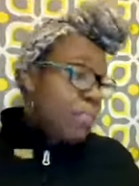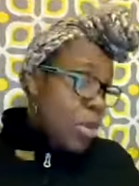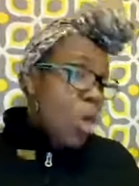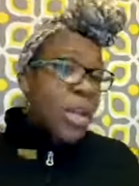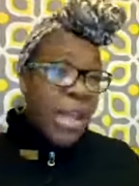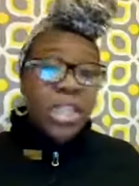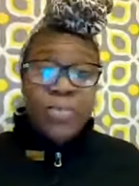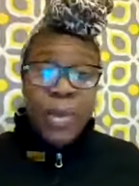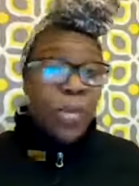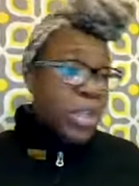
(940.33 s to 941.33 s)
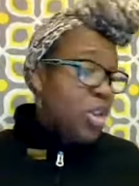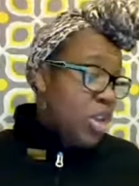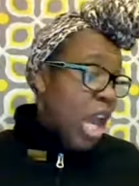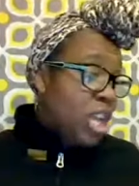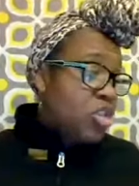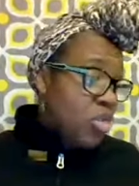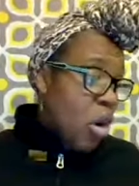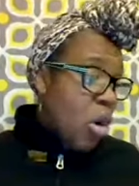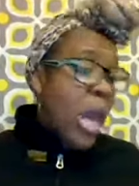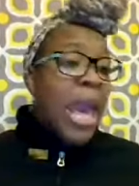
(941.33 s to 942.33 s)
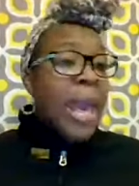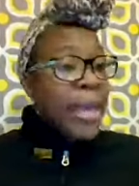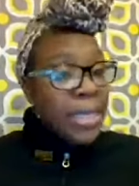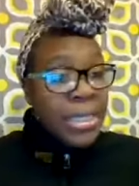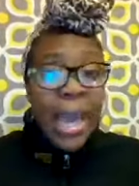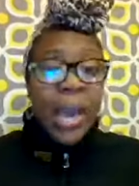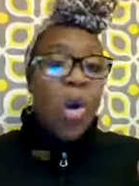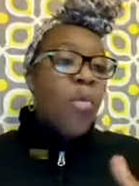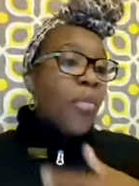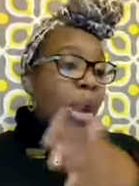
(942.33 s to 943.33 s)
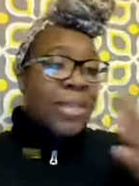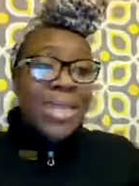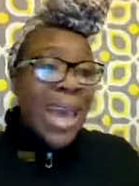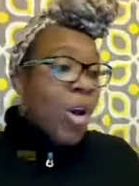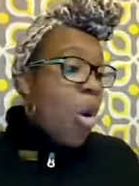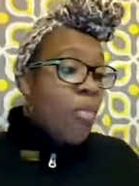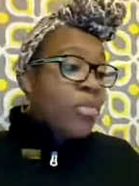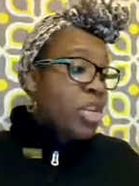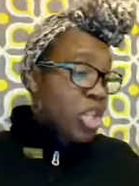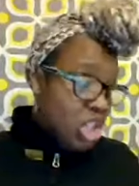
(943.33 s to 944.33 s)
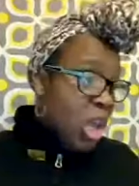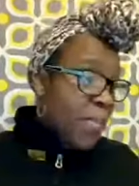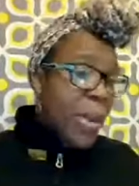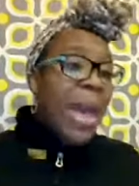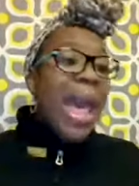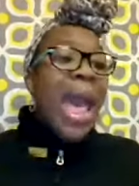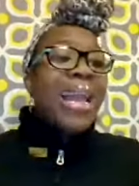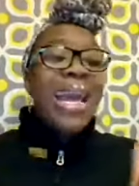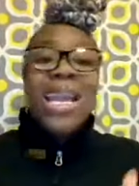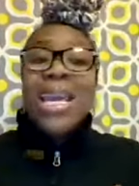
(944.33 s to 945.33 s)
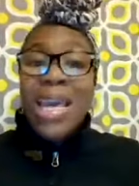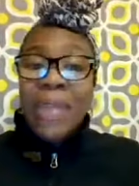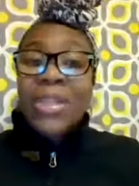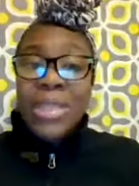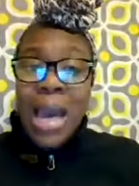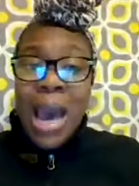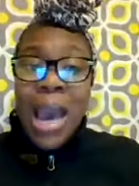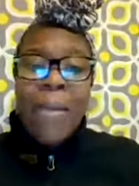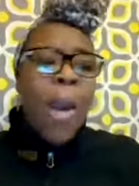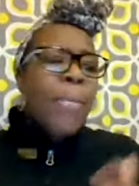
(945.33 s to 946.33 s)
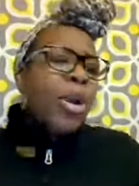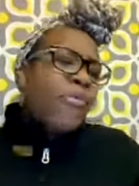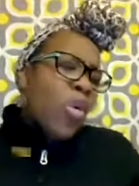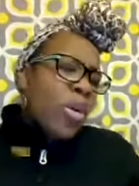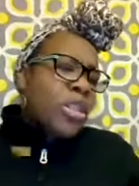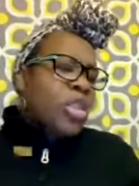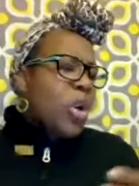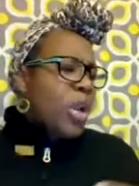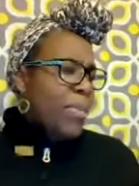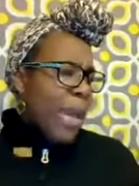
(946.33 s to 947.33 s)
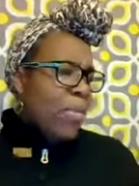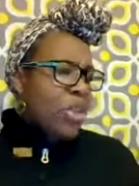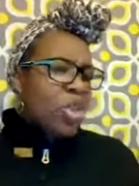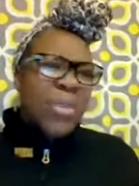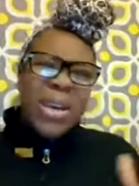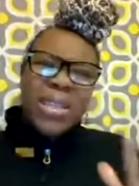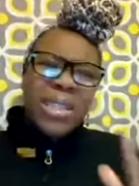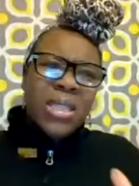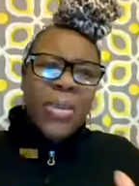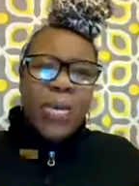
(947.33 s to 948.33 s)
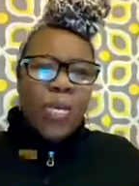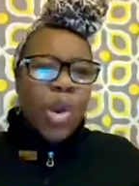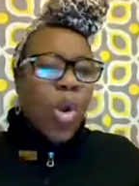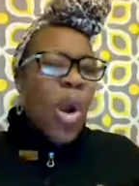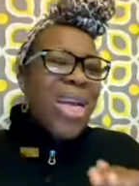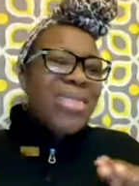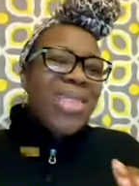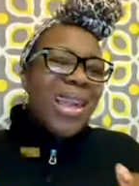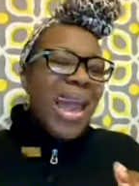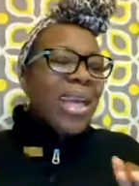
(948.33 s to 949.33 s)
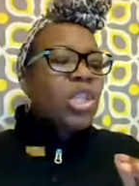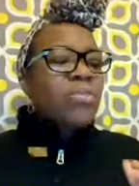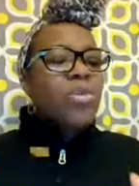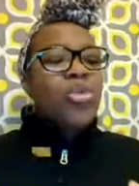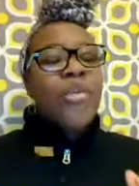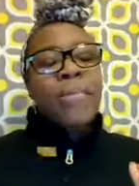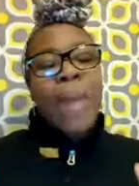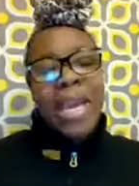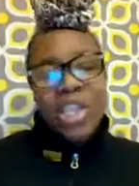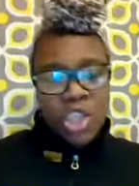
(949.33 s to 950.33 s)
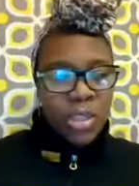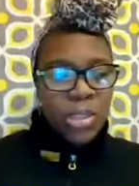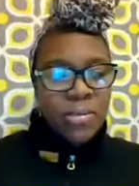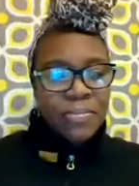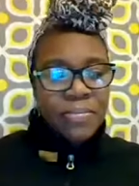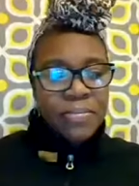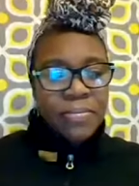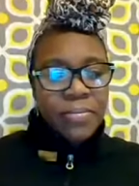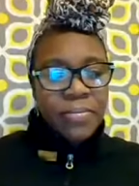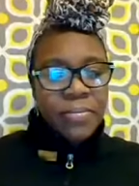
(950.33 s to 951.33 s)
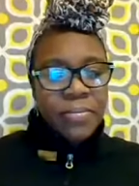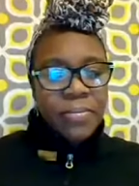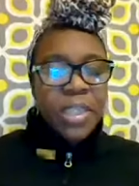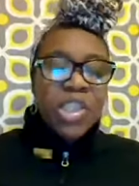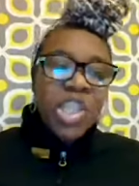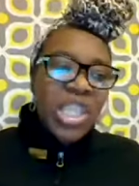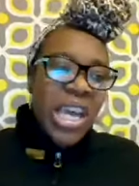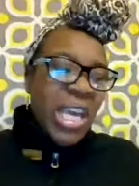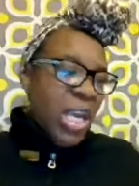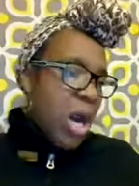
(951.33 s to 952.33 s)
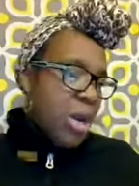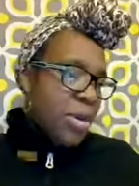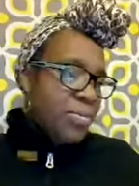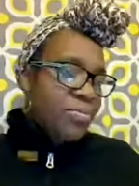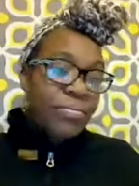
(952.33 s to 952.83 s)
know that that spirit is good and strong and can take over and take over the ship at any given time but of course it's going to play with you because the spirit world they like to move in patience just like any hunter